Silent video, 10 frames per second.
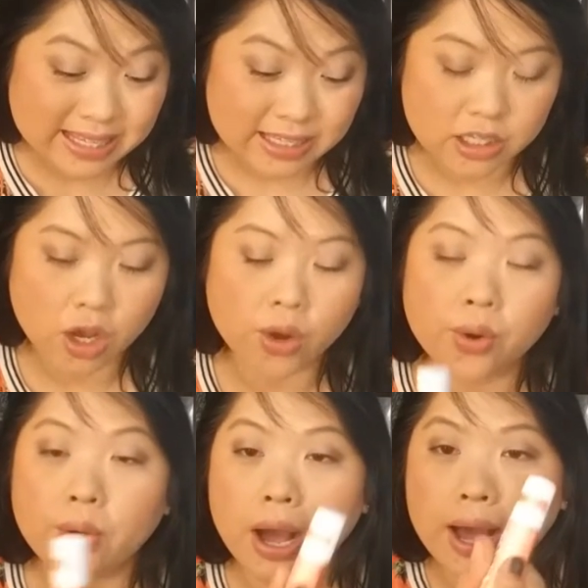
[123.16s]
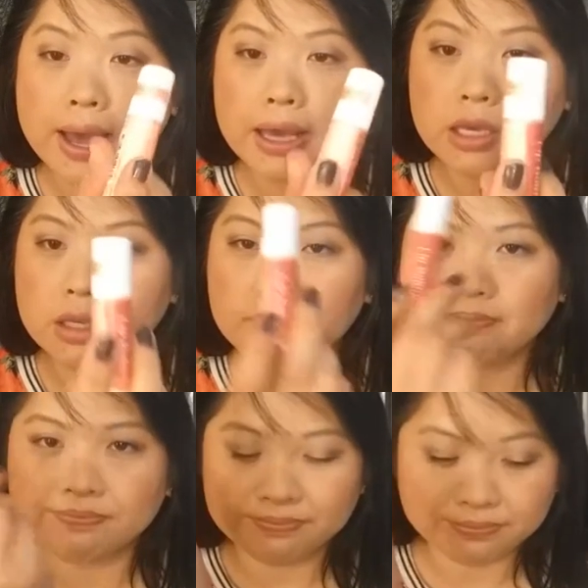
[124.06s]
So I
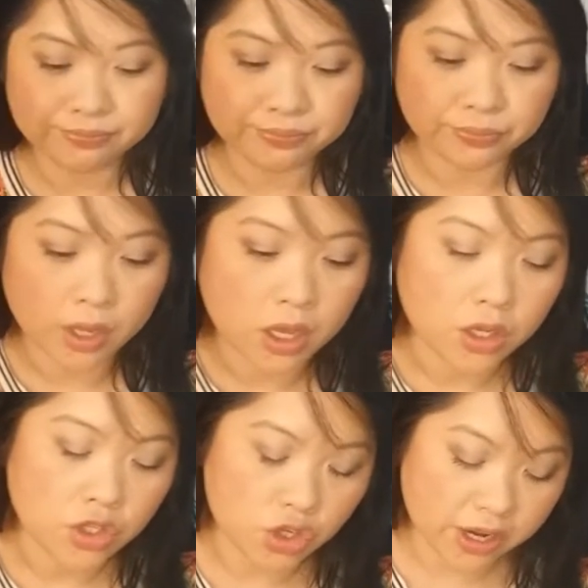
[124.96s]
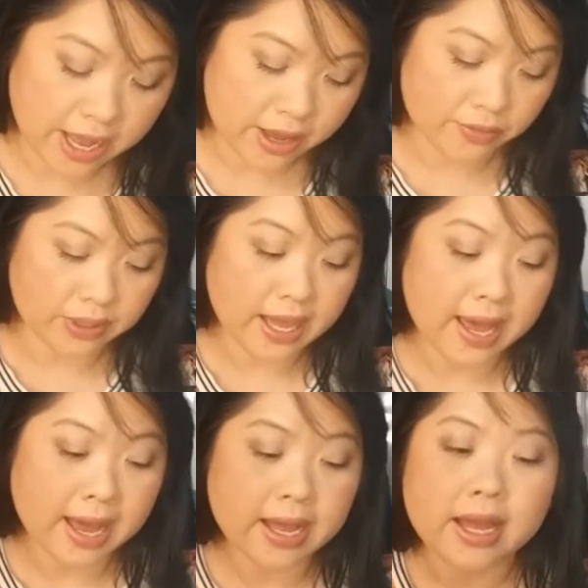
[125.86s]
mm, struck out with
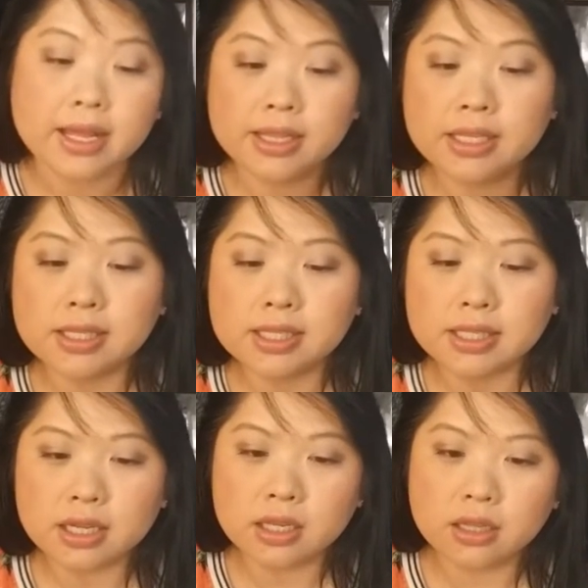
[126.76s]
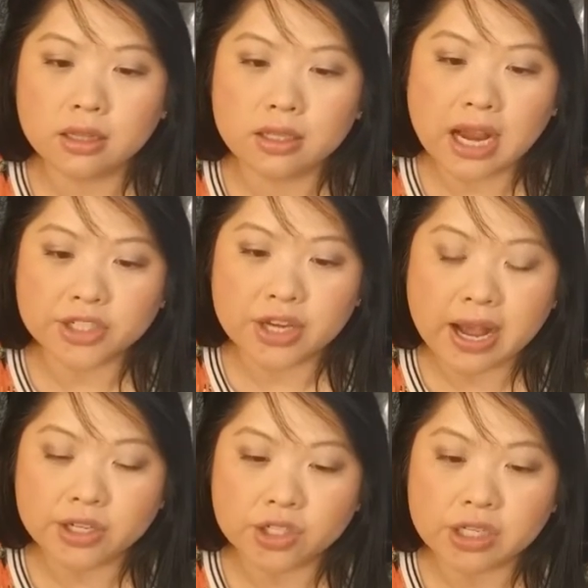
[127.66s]
that. This is the Dr.
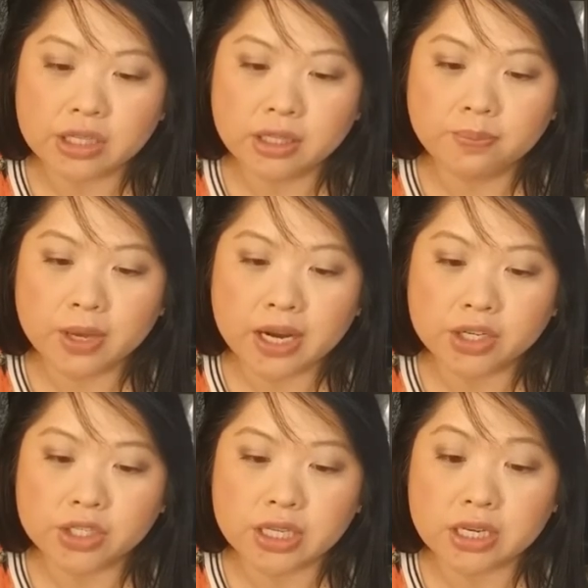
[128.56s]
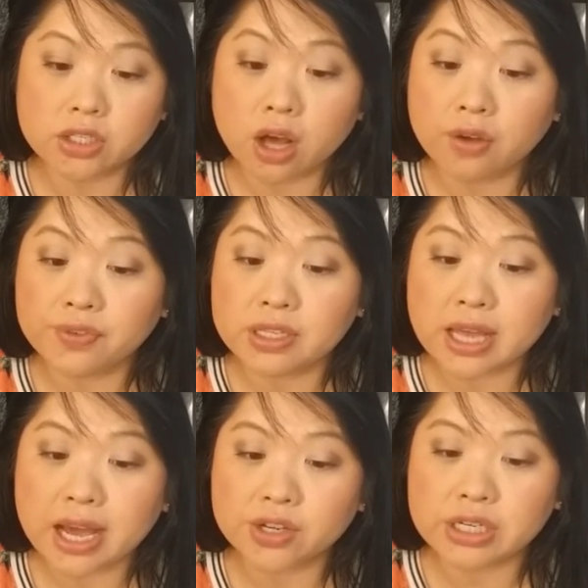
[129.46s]
Hauschka Lip Care Stick. Softens,
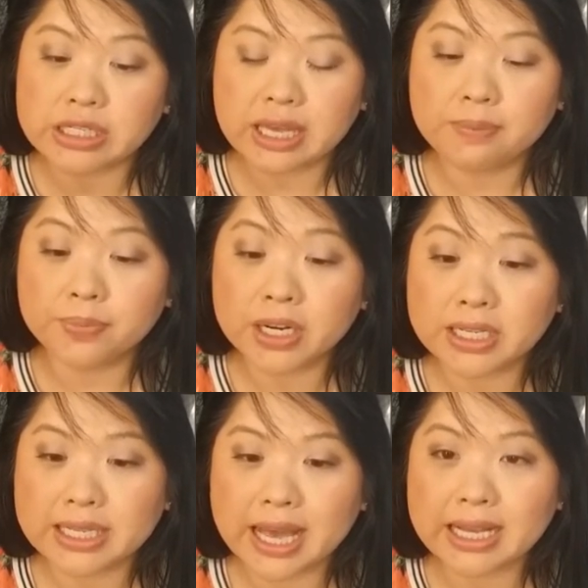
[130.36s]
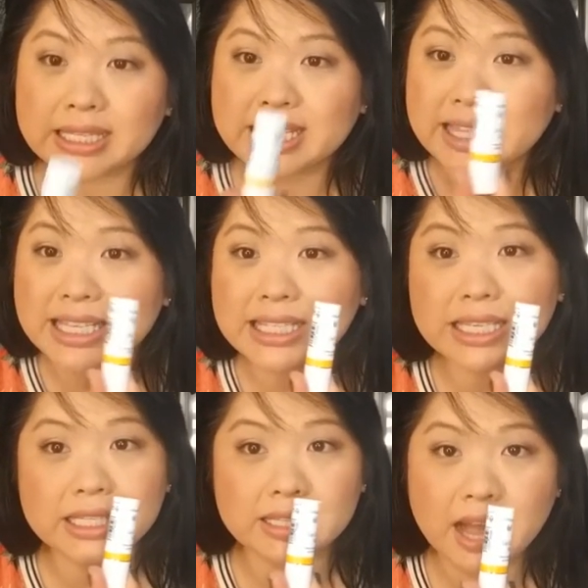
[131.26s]
hydrates, and protects. And this
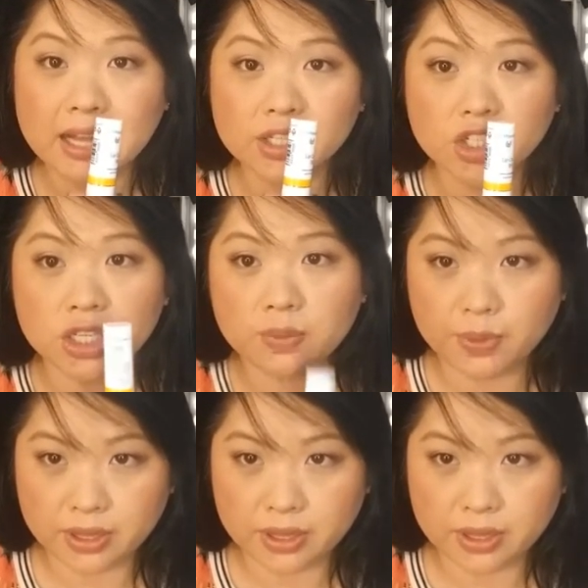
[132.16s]
is not cheap.